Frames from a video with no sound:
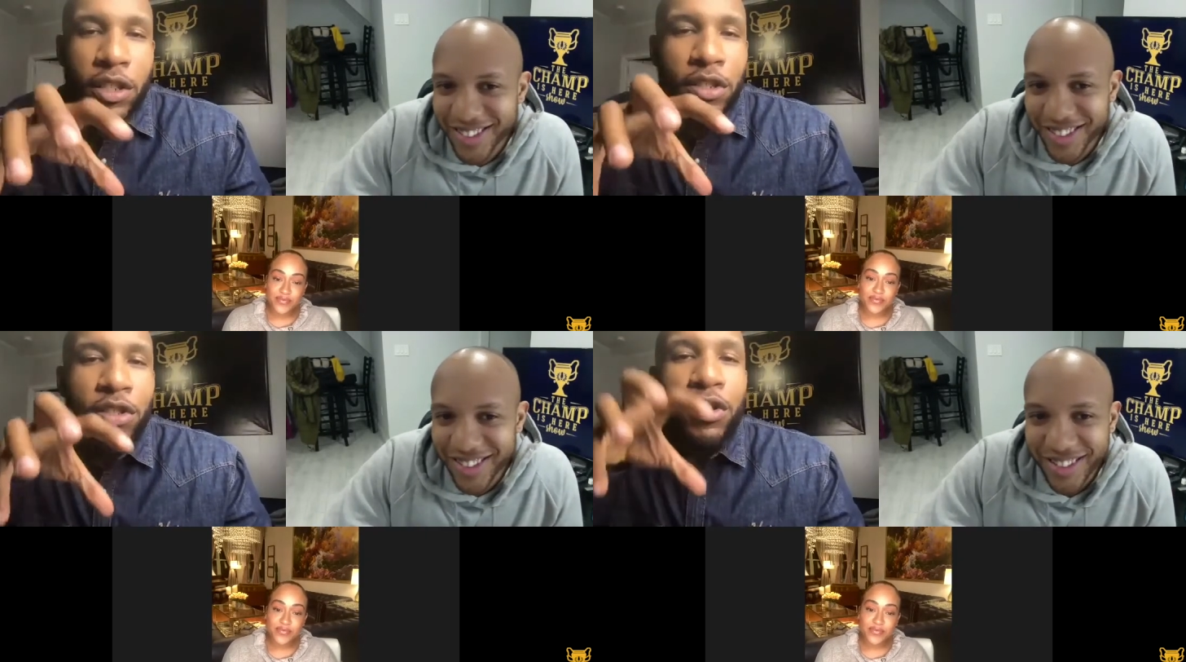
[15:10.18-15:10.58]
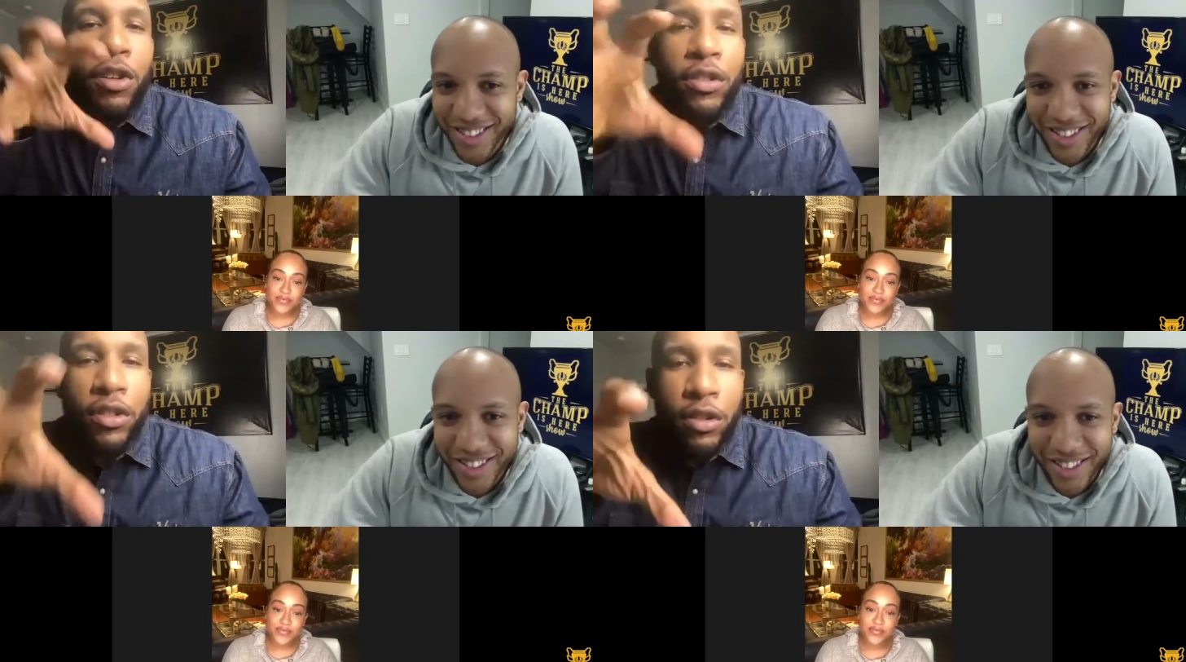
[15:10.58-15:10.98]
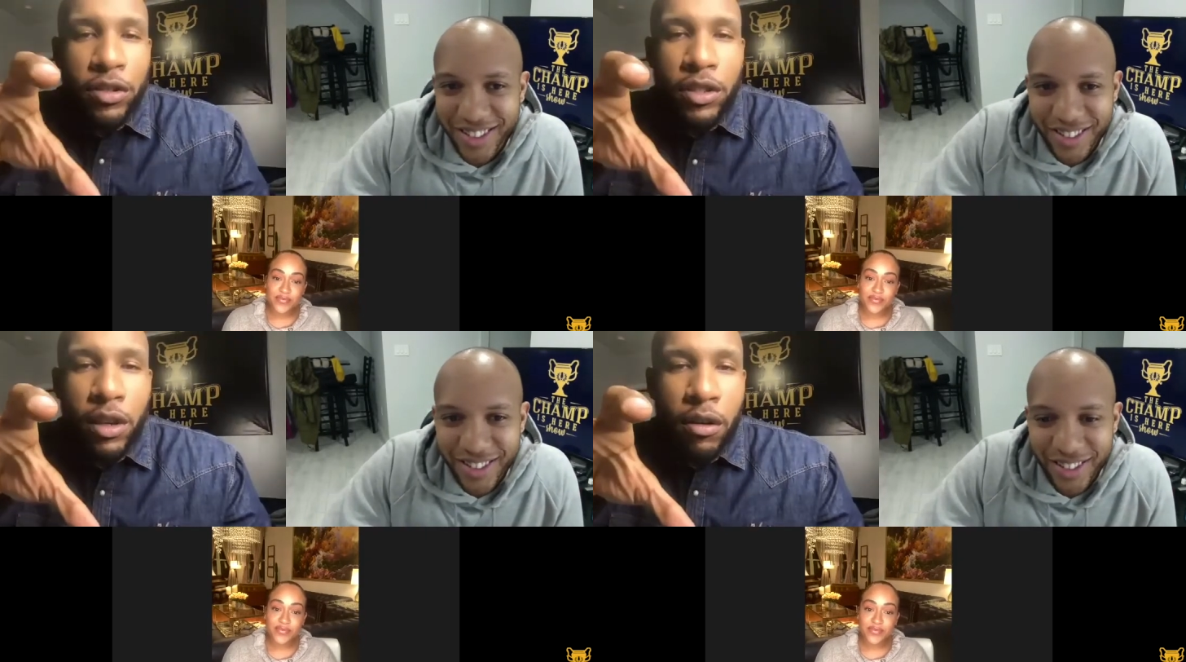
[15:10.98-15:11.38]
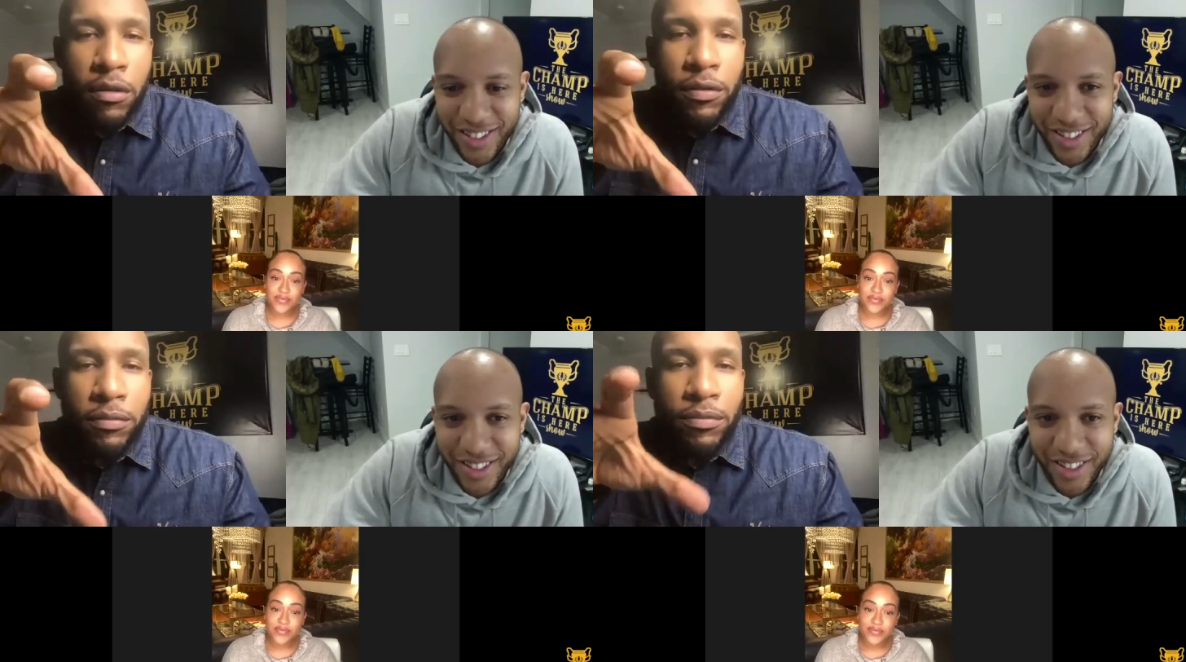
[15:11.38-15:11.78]
Speaker 1: asserted herself
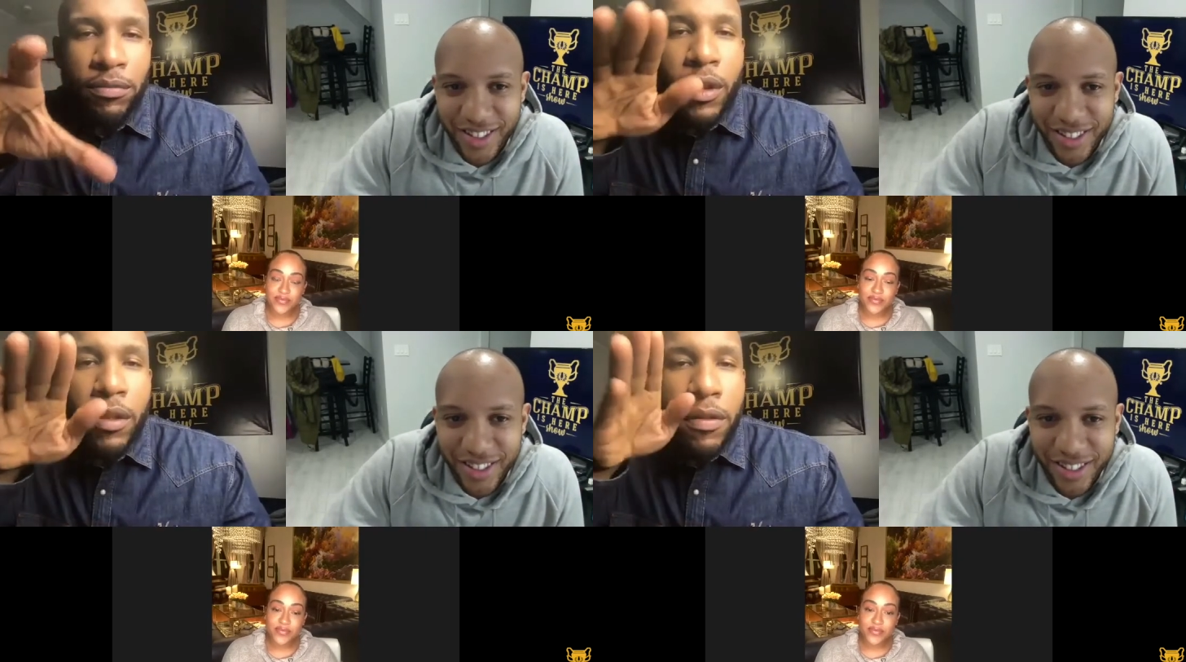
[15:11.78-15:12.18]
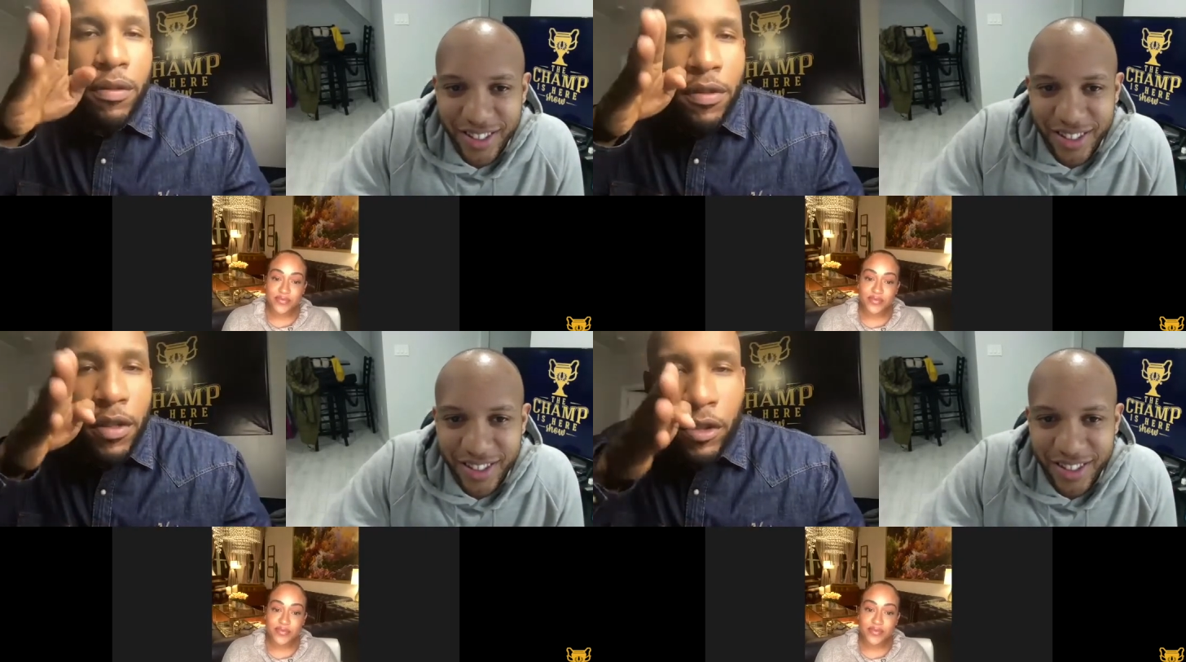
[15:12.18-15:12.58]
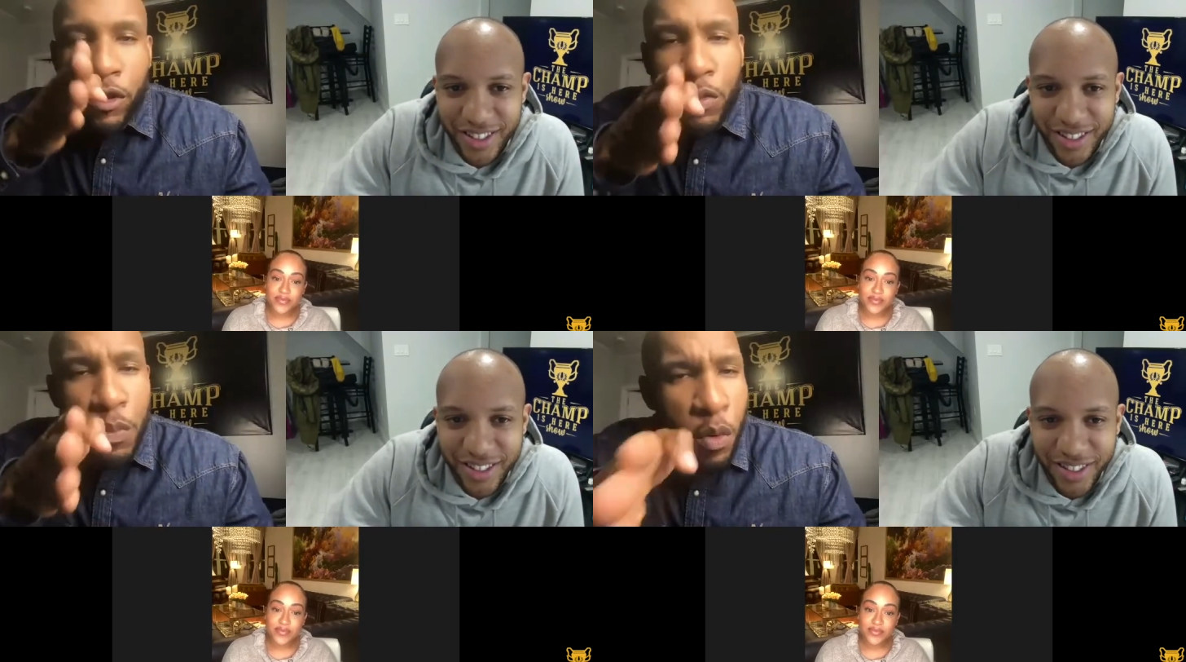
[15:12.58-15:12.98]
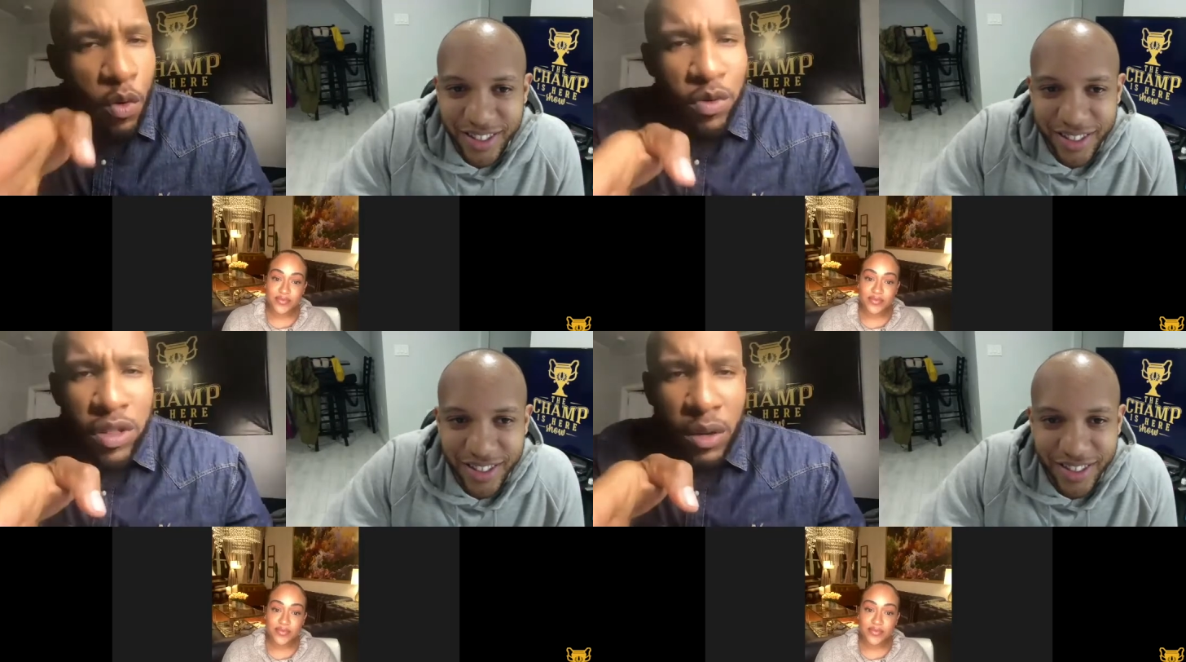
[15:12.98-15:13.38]

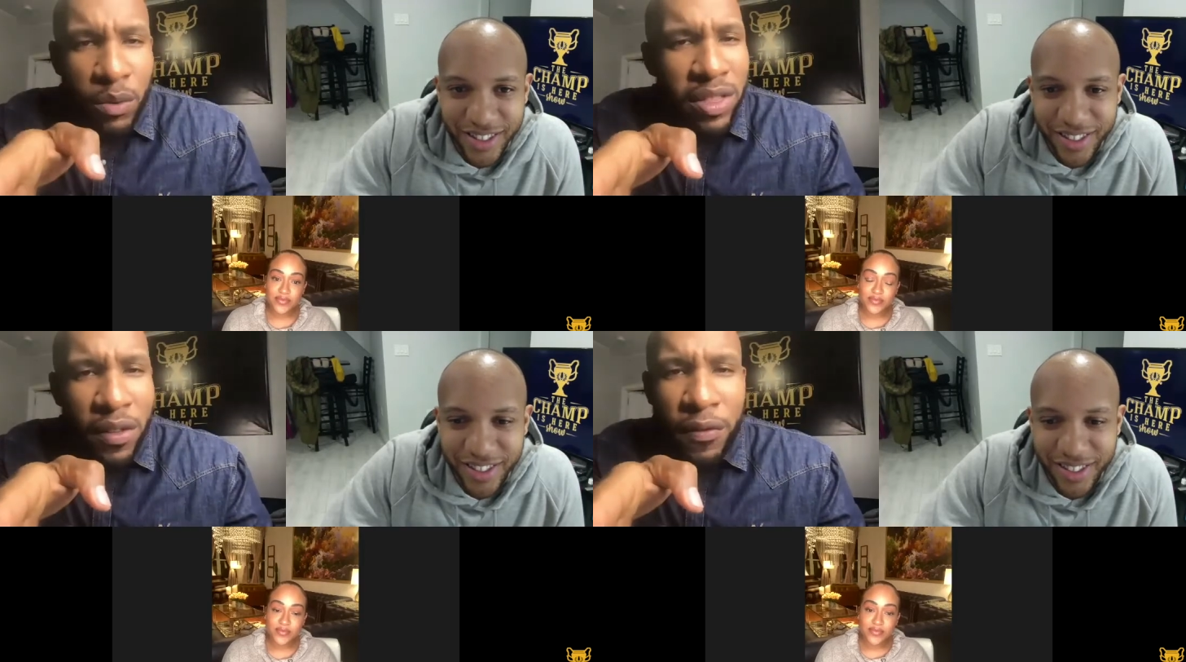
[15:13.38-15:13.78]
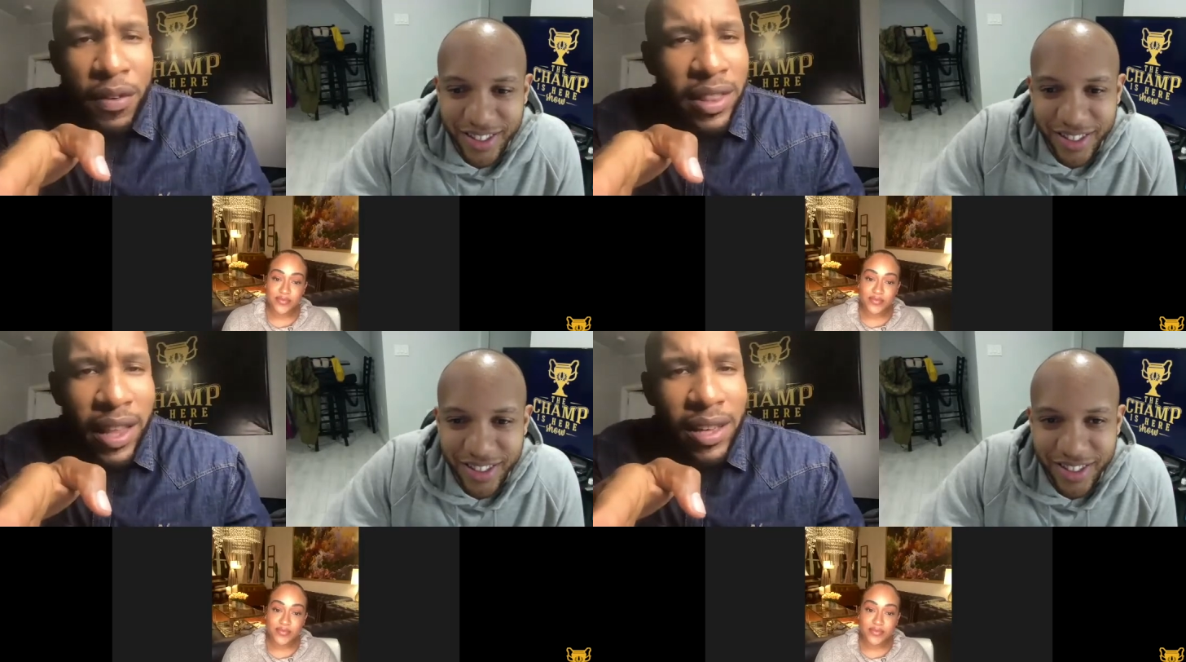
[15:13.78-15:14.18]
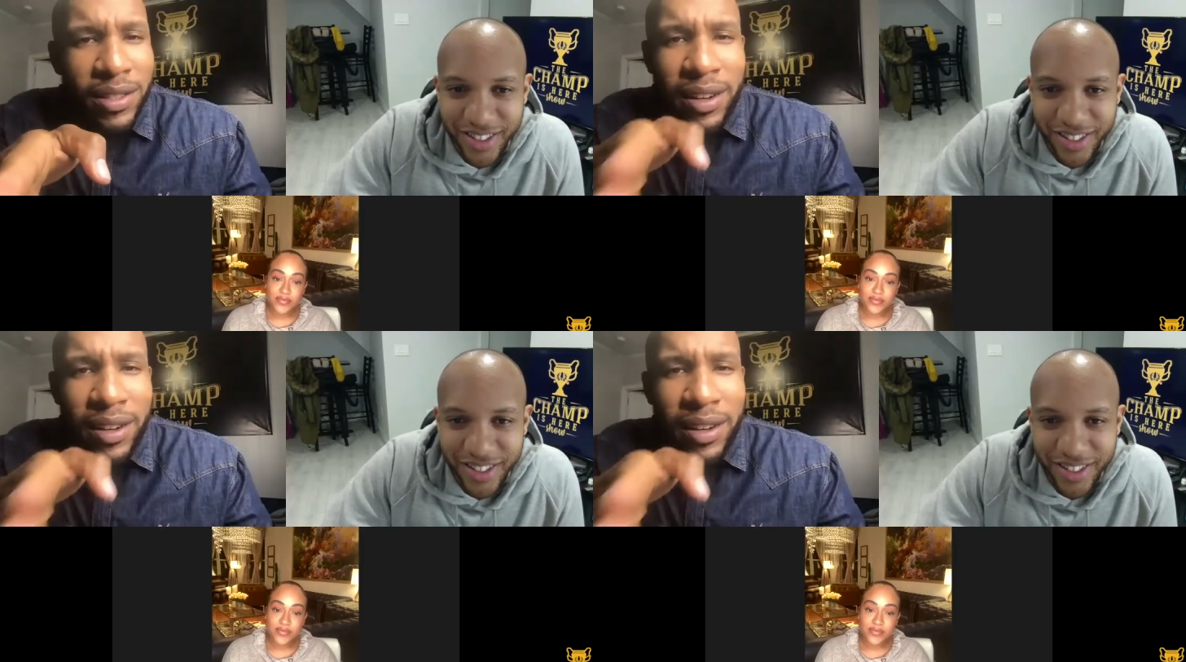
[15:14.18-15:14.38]
smoothly with the finesse and